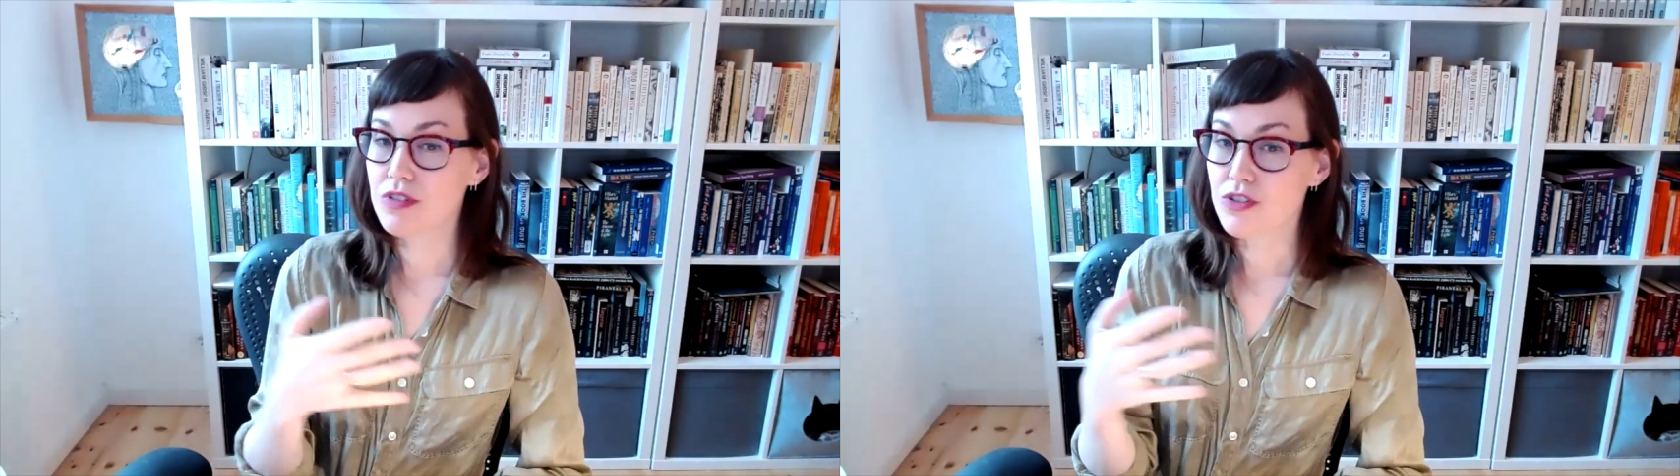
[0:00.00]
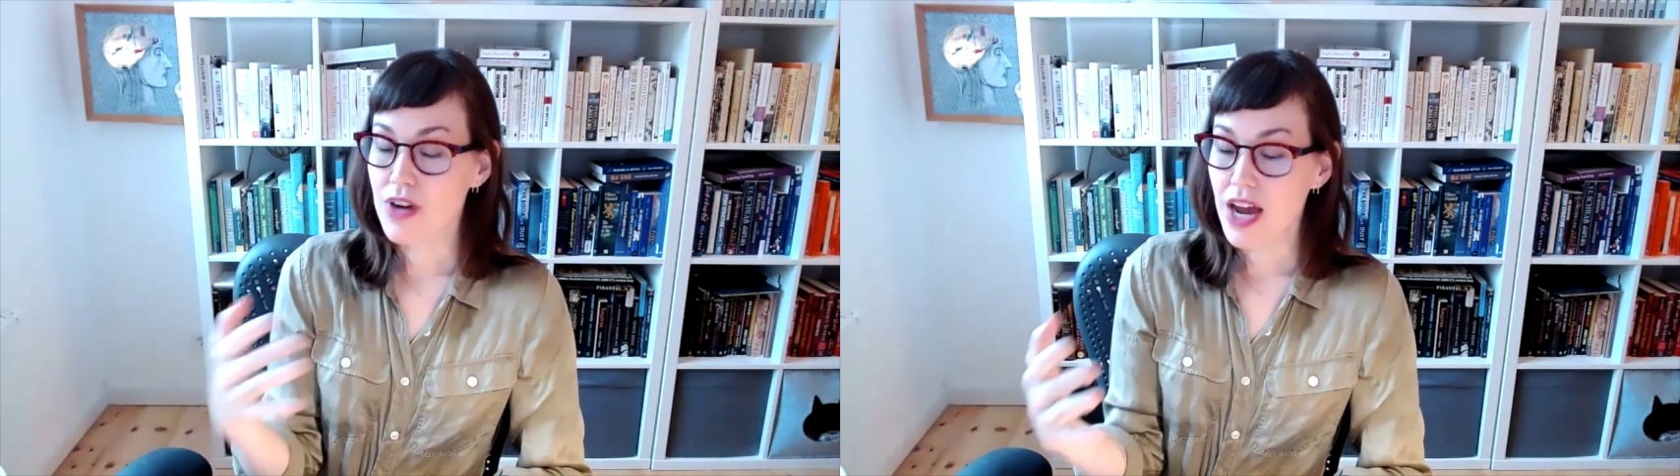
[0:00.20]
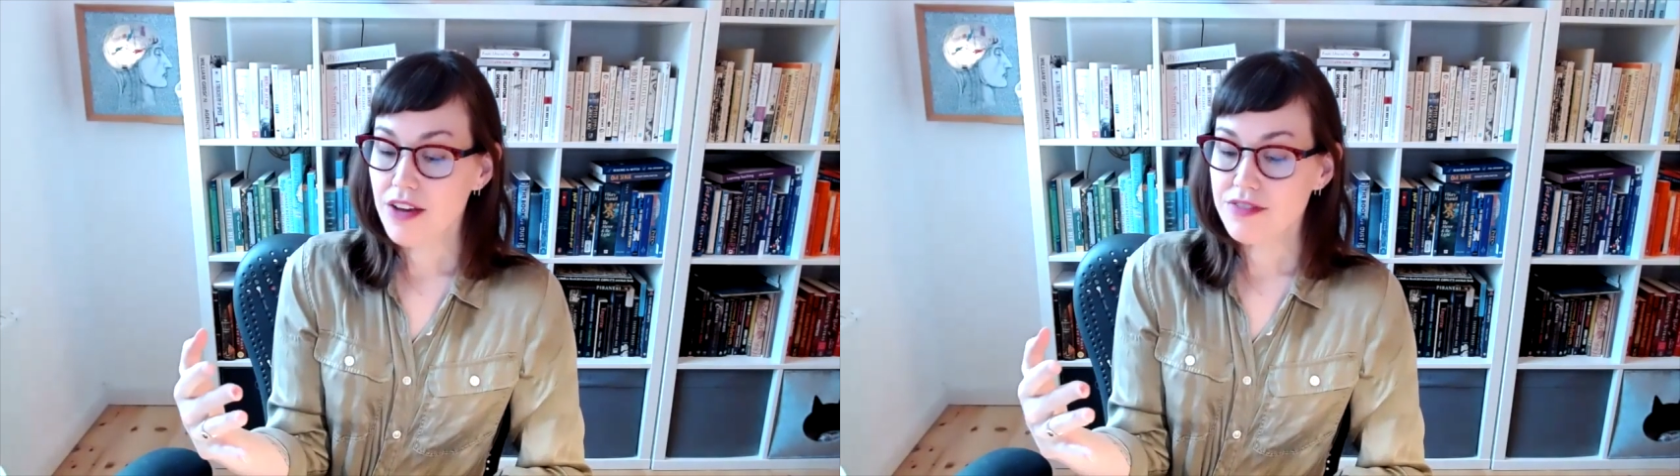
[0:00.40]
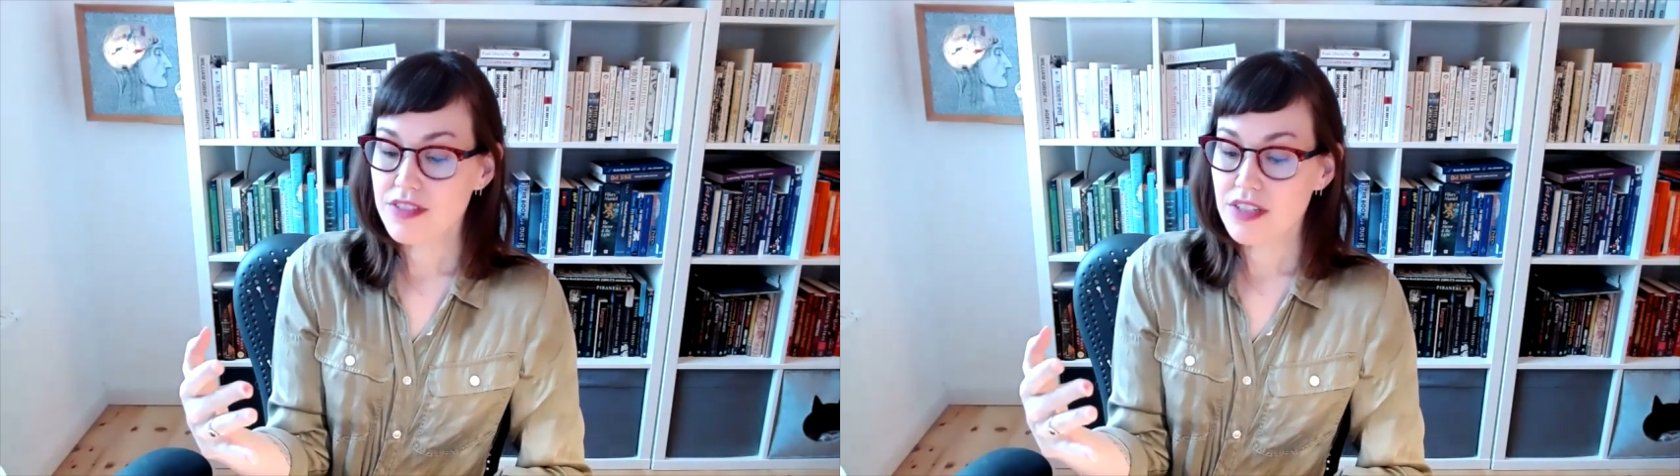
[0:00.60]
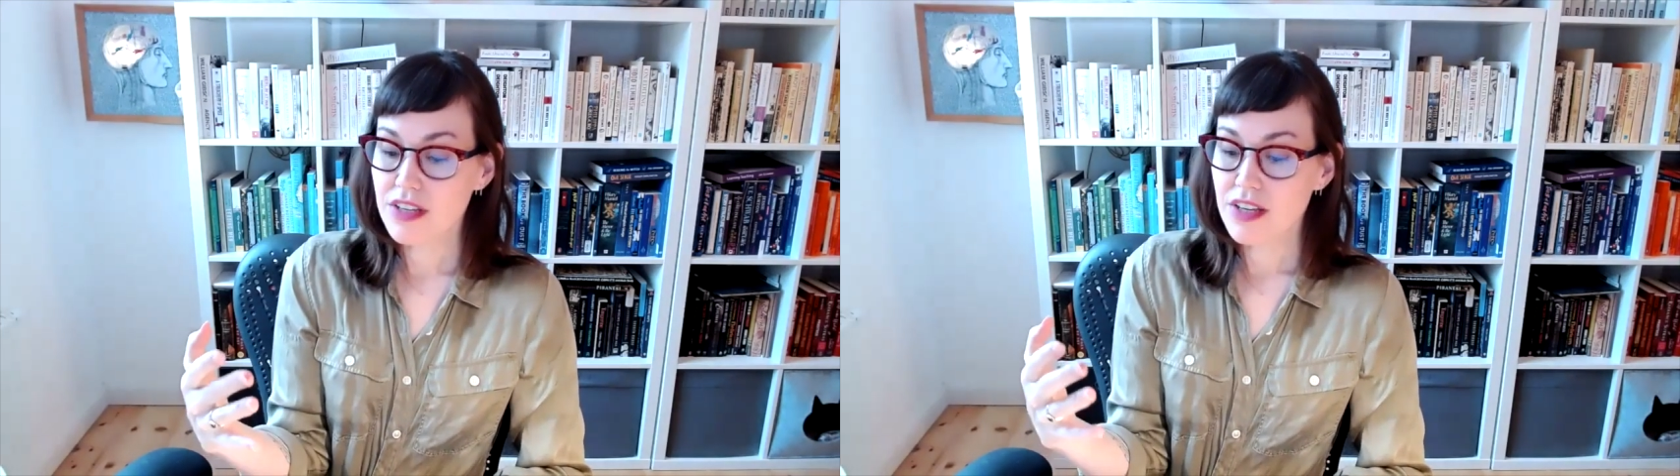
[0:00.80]

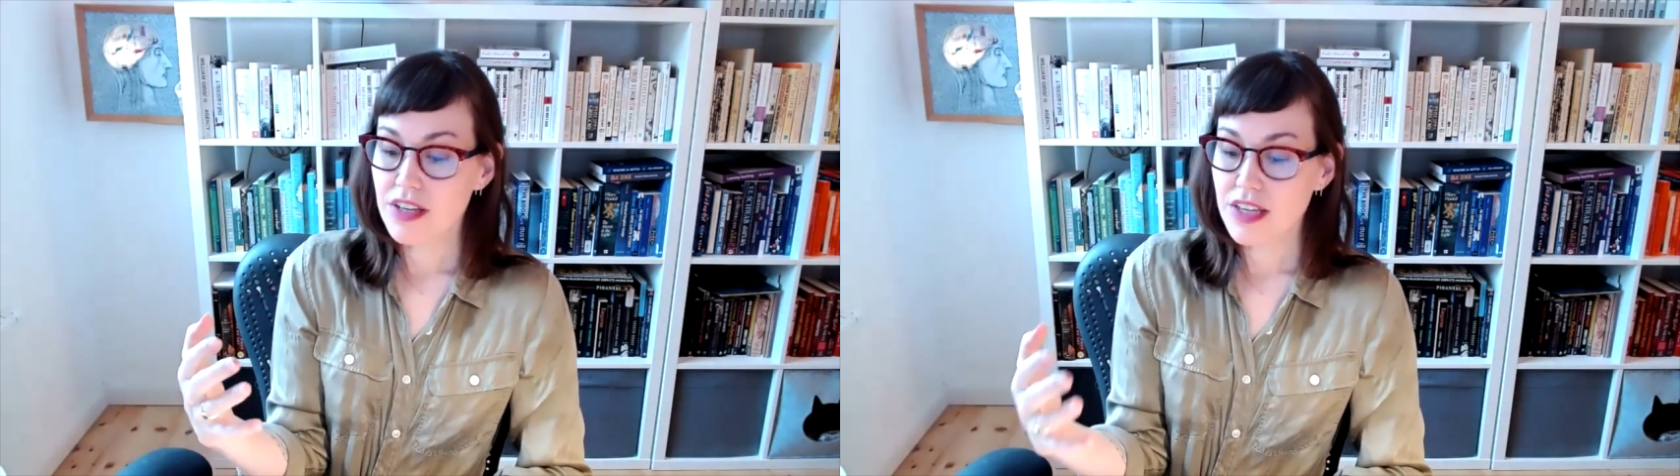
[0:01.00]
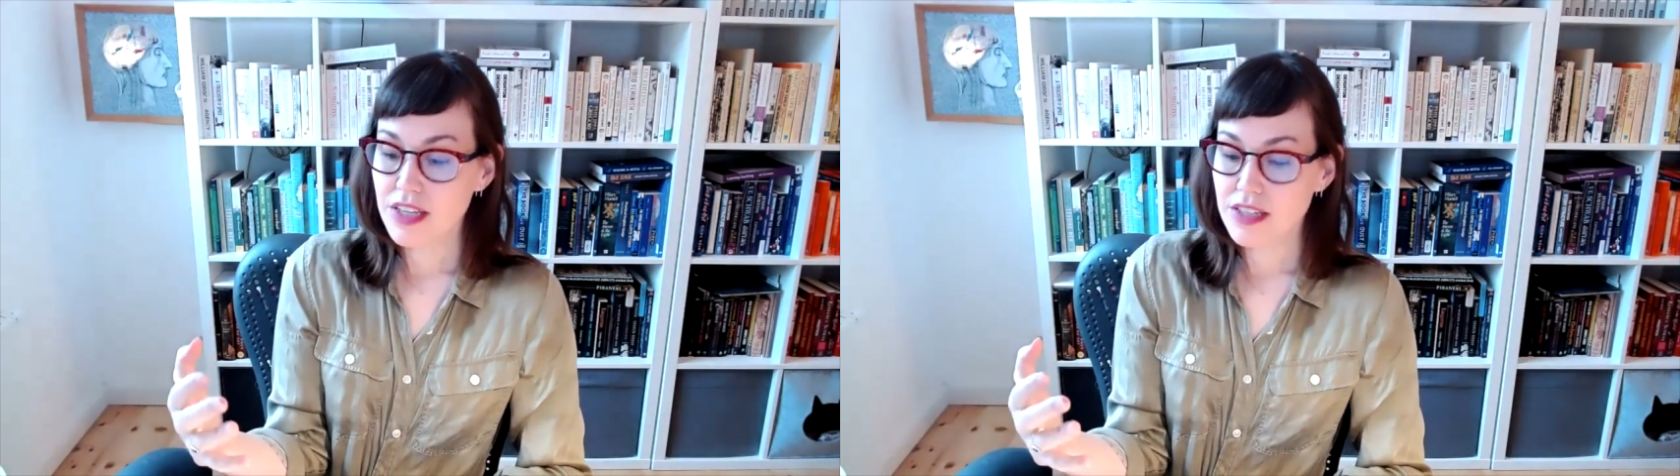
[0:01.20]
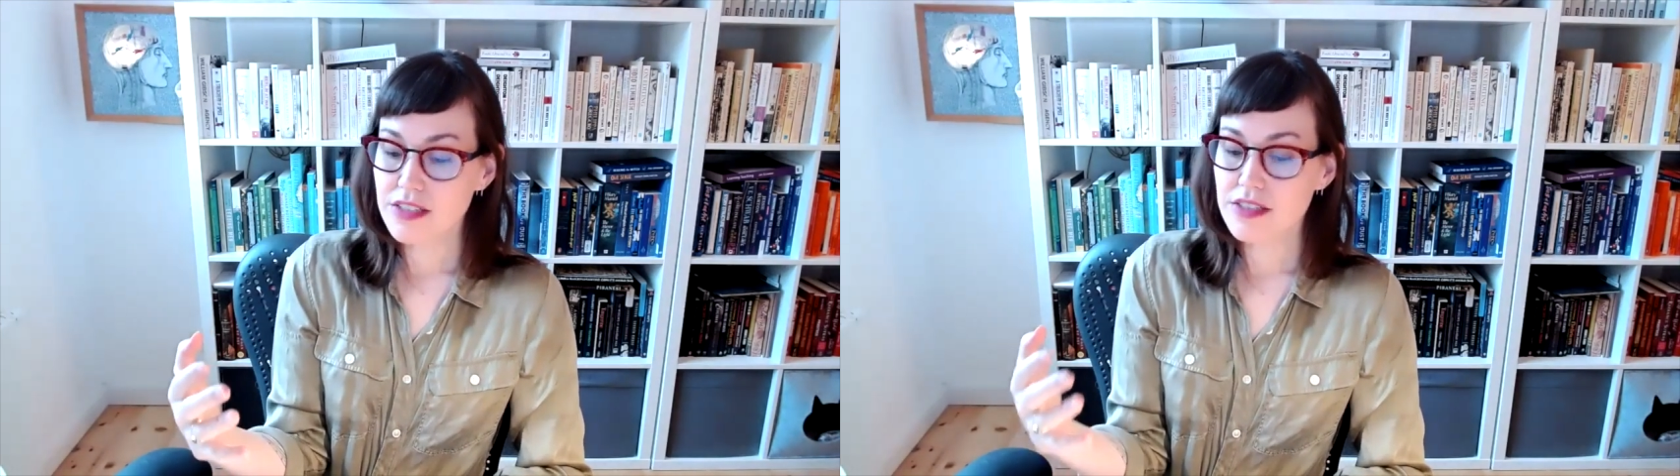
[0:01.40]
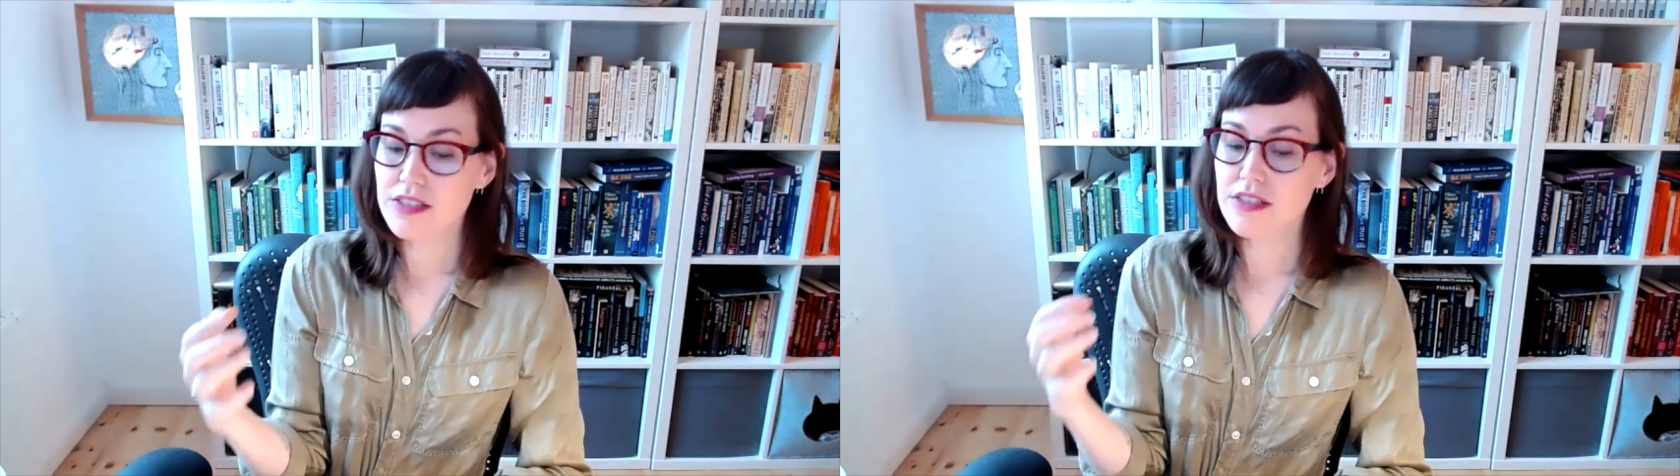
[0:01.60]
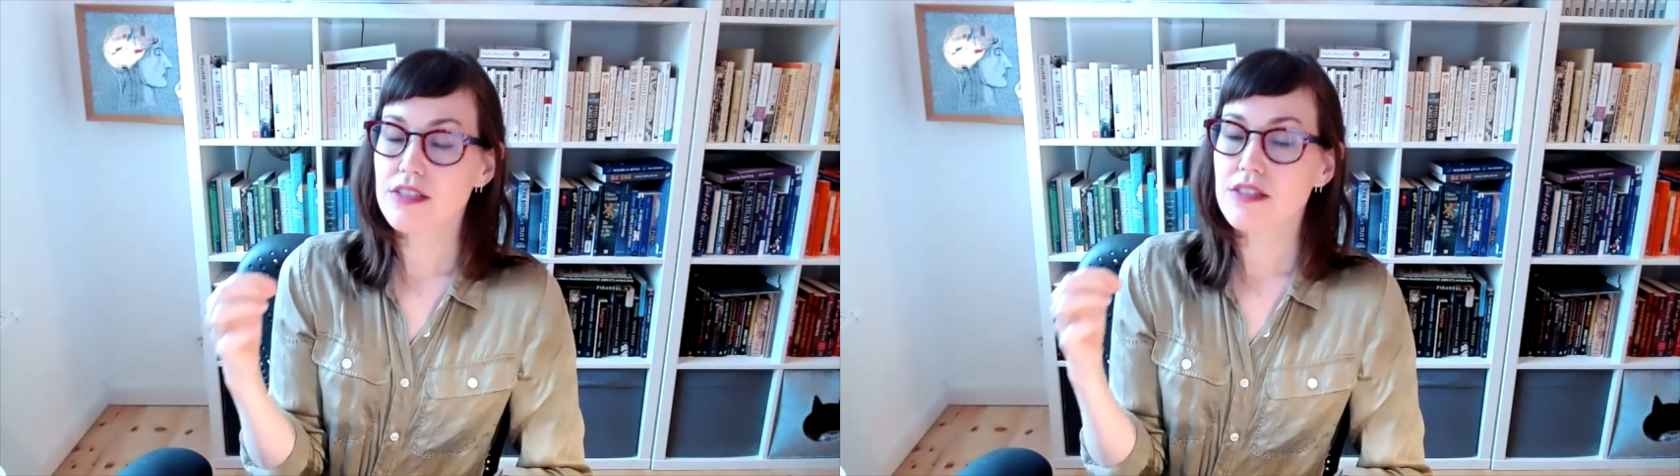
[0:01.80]
draft is